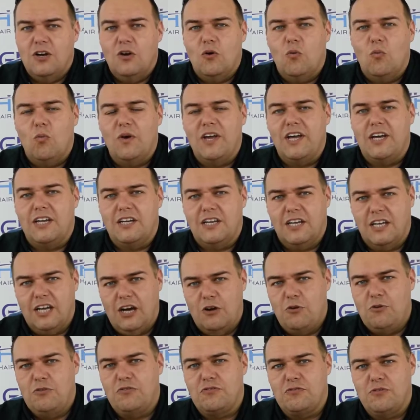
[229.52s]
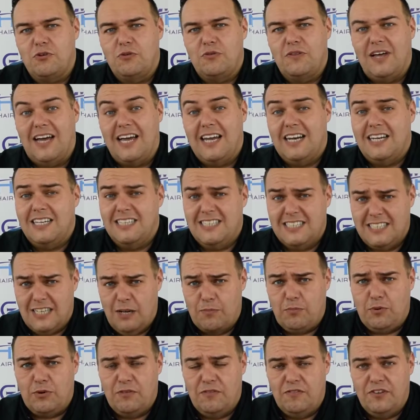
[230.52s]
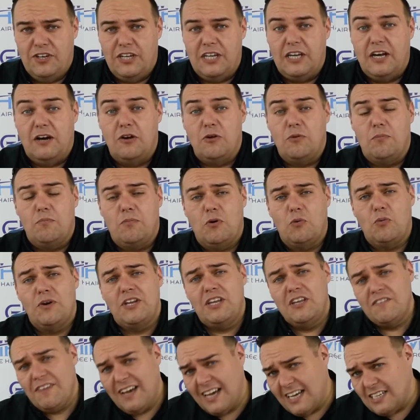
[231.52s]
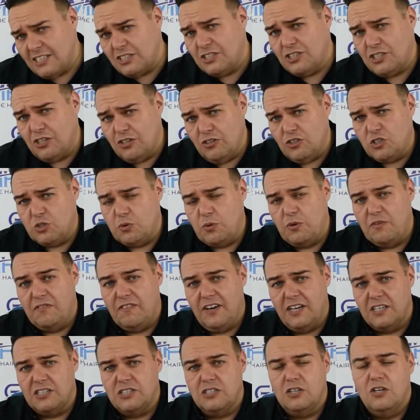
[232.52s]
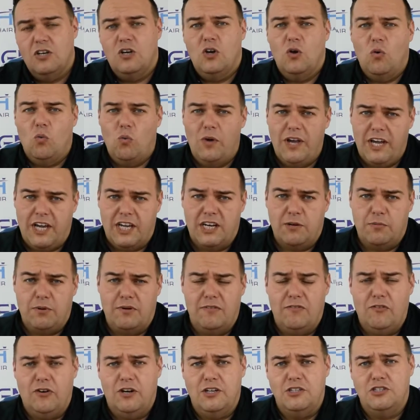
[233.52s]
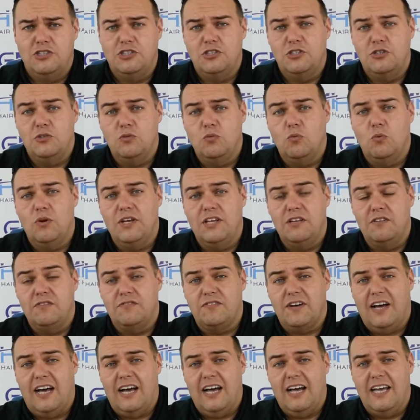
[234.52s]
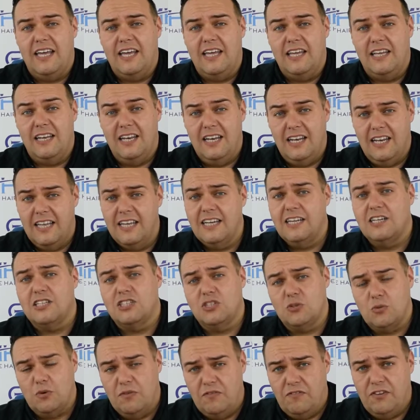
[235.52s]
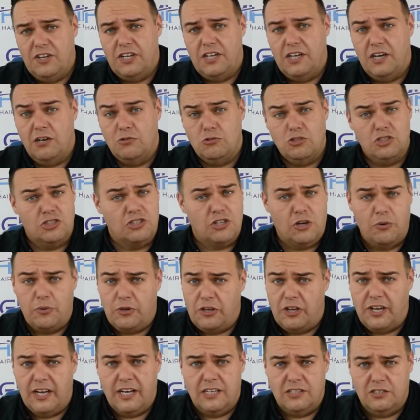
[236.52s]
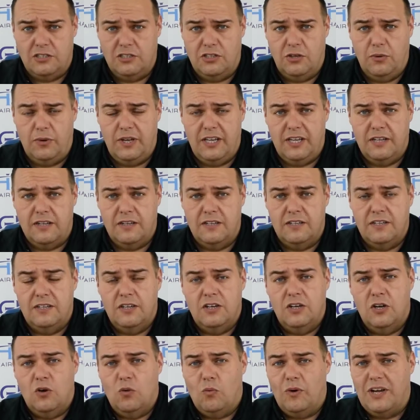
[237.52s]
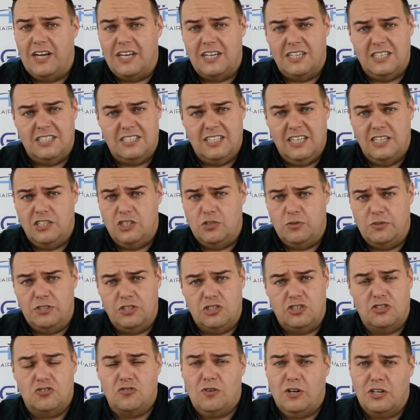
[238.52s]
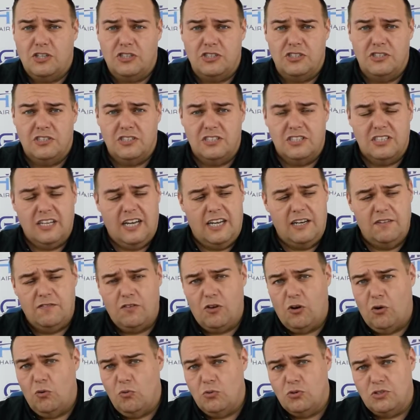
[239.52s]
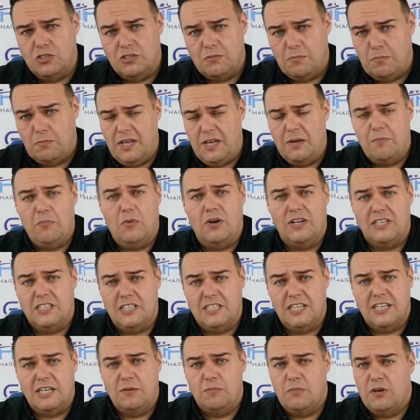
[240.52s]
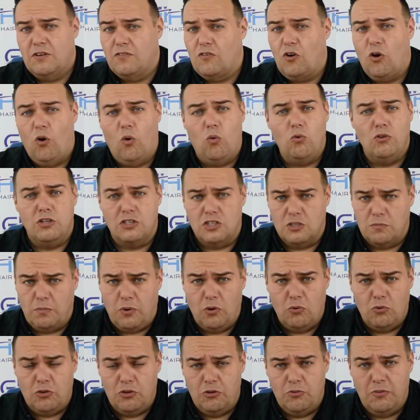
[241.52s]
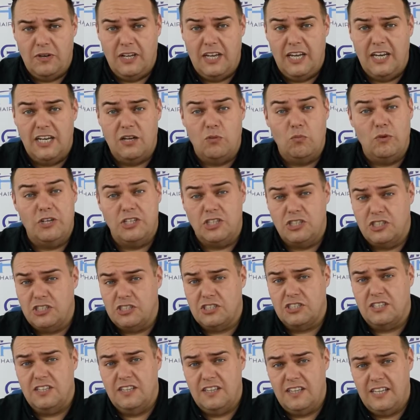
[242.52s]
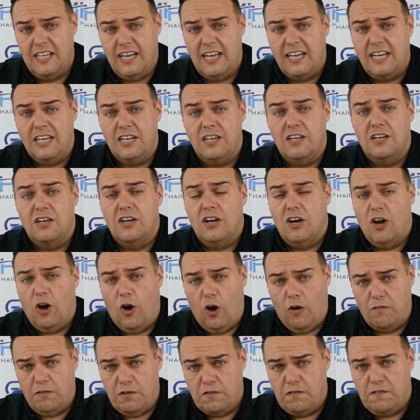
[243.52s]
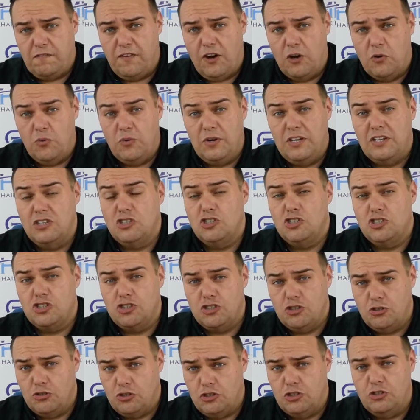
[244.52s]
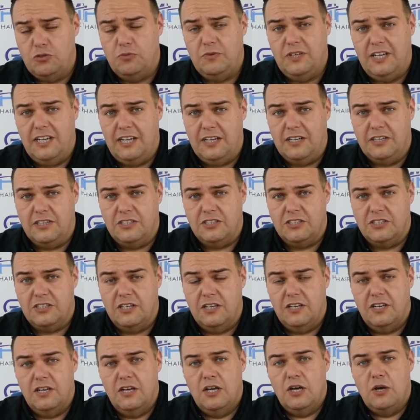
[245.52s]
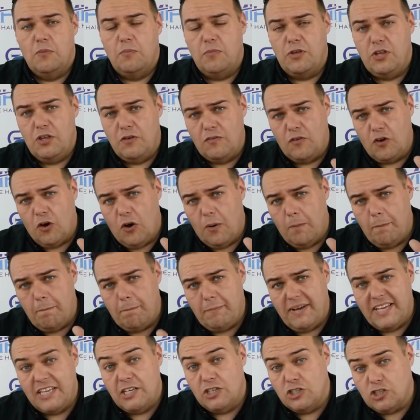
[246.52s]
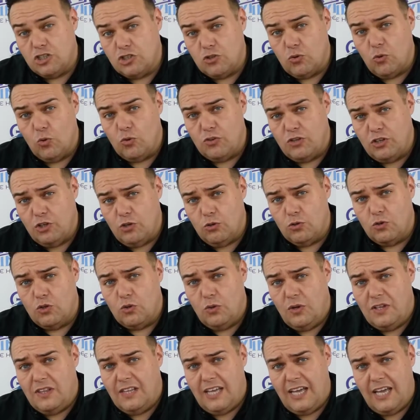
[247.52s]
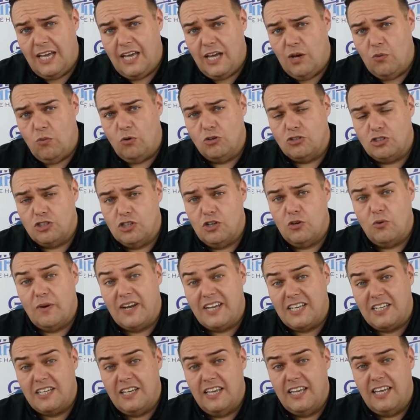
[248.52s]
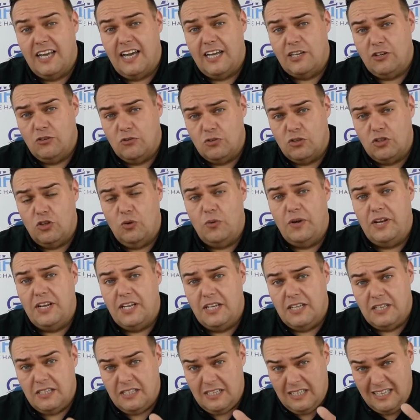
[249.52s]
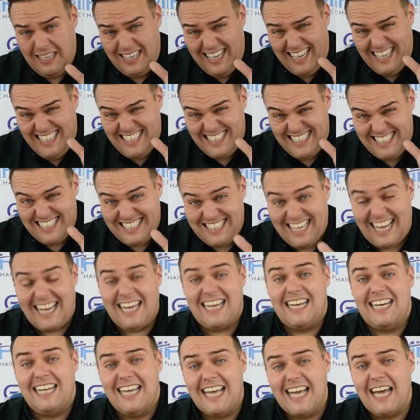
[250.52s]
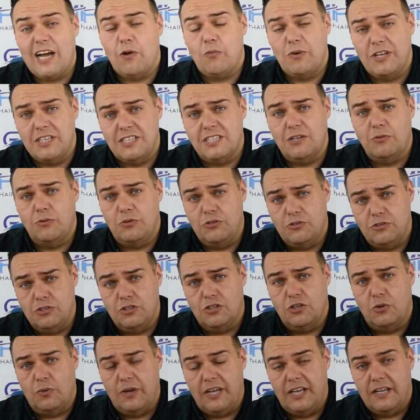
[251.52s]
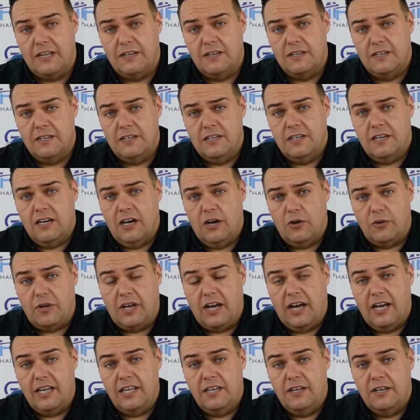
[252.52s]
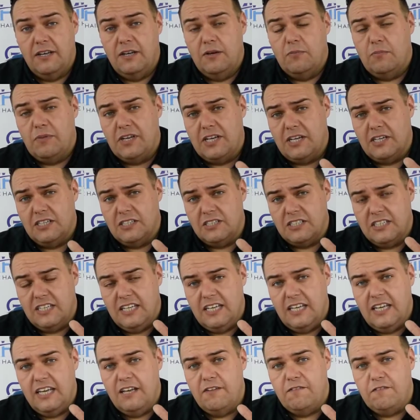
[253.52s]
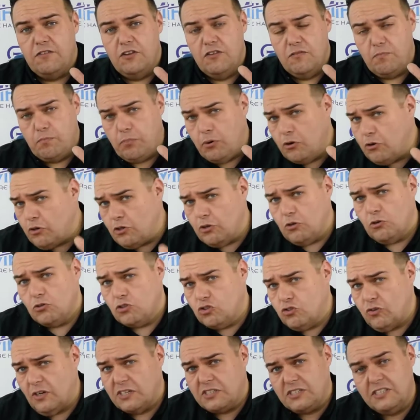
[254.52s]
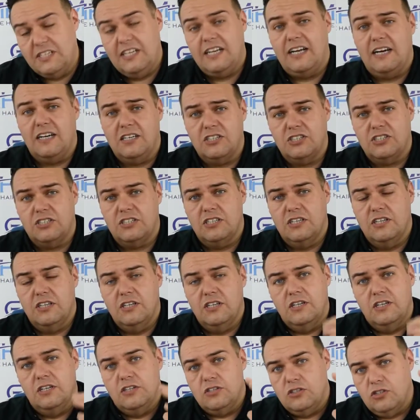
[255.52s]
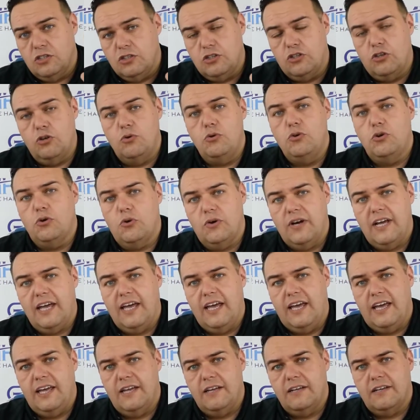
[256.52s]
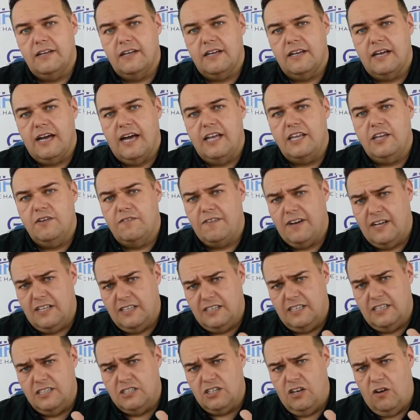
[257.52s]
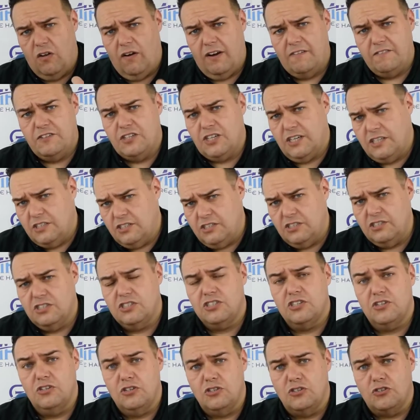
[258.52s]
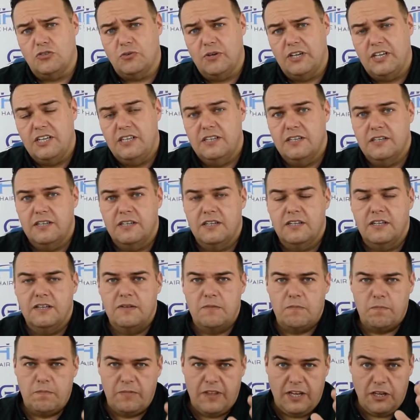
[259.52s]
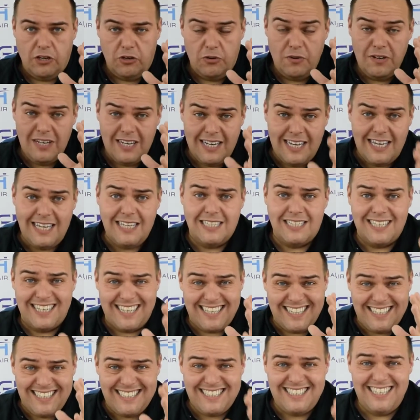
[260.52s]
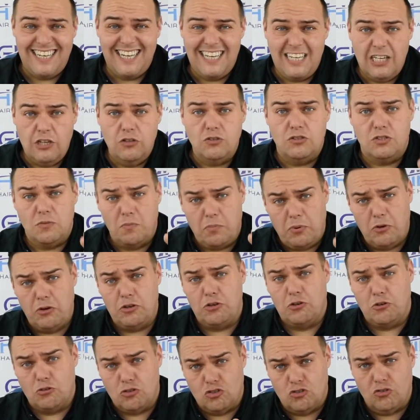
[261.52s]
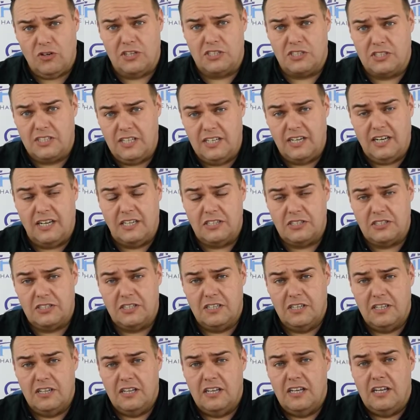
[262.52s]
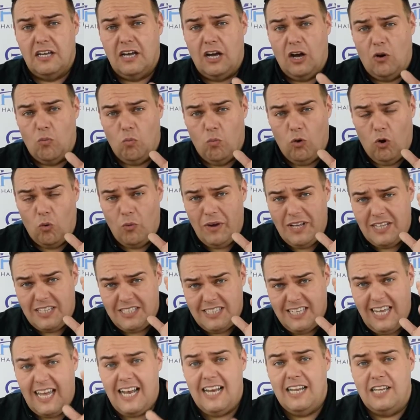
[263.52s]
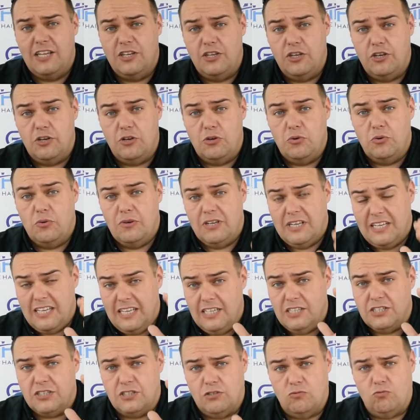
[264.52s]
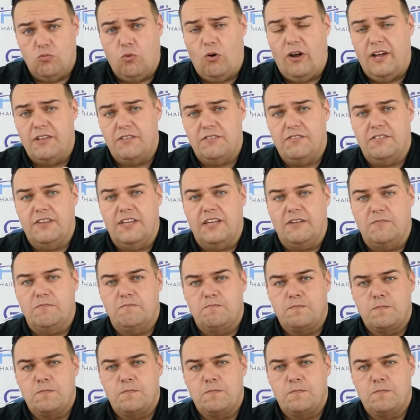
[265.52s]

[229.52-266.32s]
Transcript: we're going to go through that in a separate video, but when you've had surgery with us, we're going to provide you with a link to a video showing you how to do it. We're going to send you instructions, and of course, and my team have got all the support you need, and we're just at the end of a phone should you need us. But you've got to make sure that you're doing the hair wash correctly and you're doing it exactly how we tell you to do it, okay? Because if you've put your trust in us to do your hair, and you've had this life-changing surgery, then you need to continue to put your trust in us, and what we're telling you is the right thing.